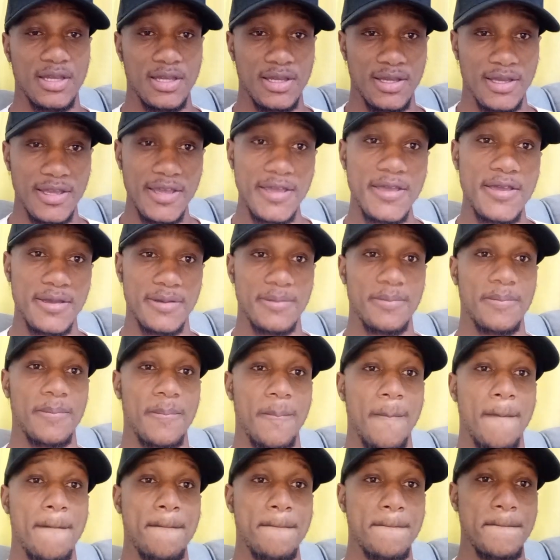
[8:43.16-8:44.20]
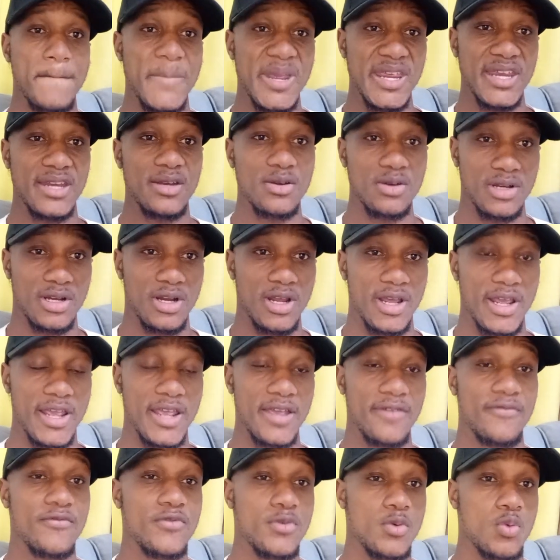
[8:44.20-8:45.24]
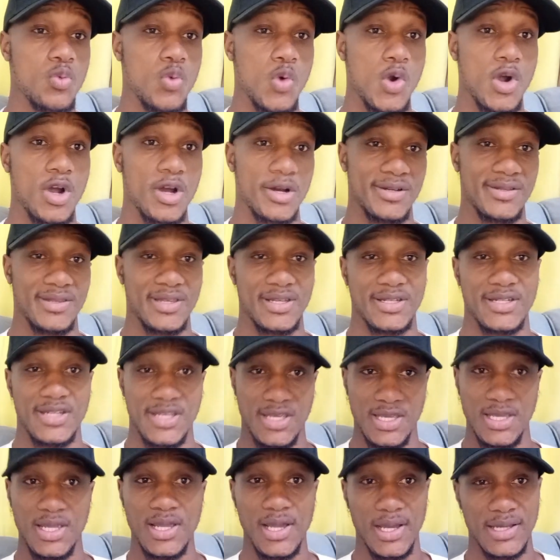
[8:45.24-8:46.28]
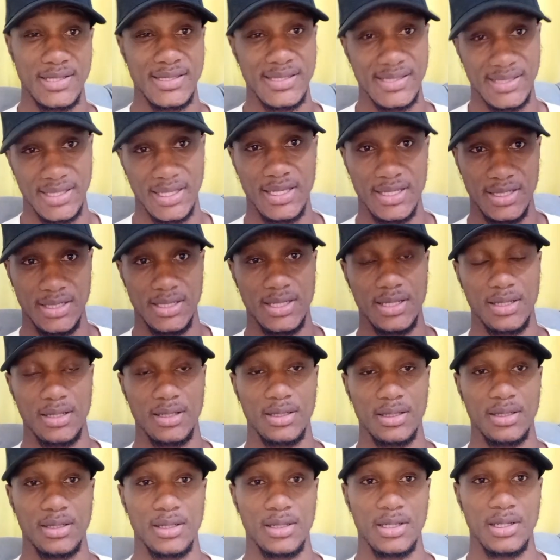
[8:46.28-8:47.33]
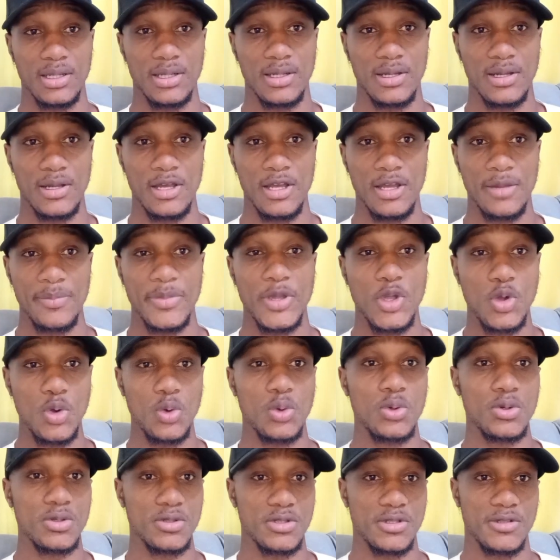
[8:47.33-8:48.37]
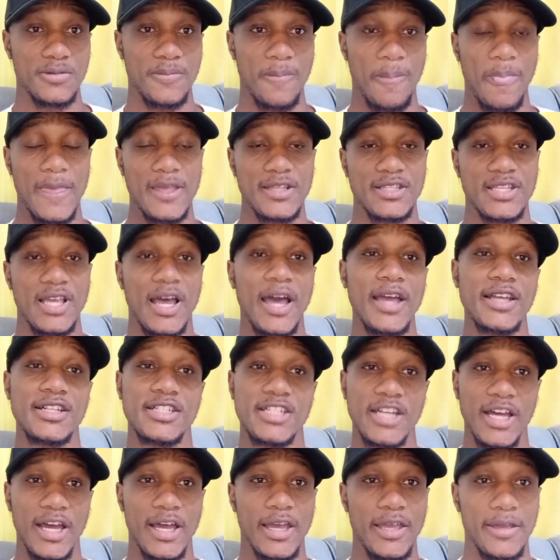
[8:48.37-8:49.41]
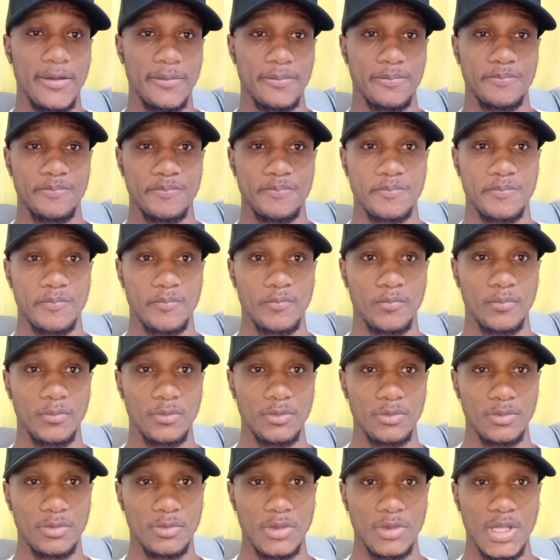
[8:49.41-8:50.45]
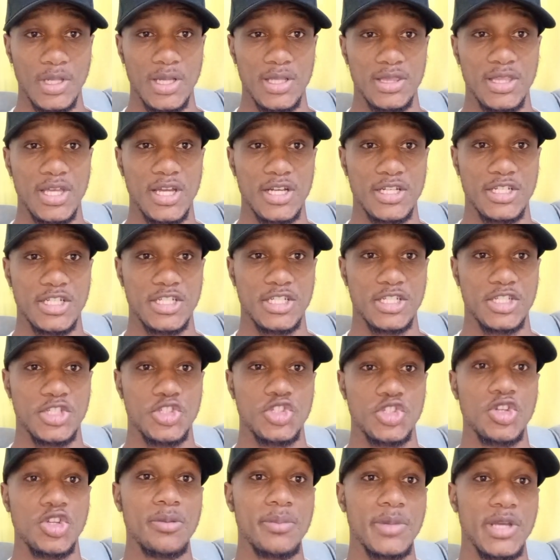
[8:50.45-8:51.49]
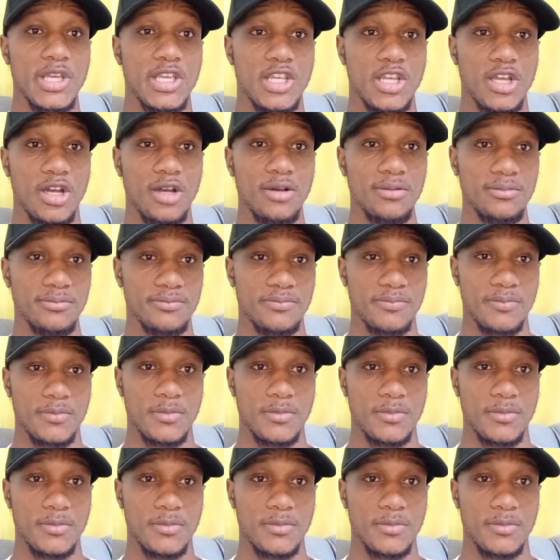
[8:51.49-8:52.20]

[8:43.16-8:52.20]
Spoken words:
him mean every word that he has said, because it's high time that Jamaica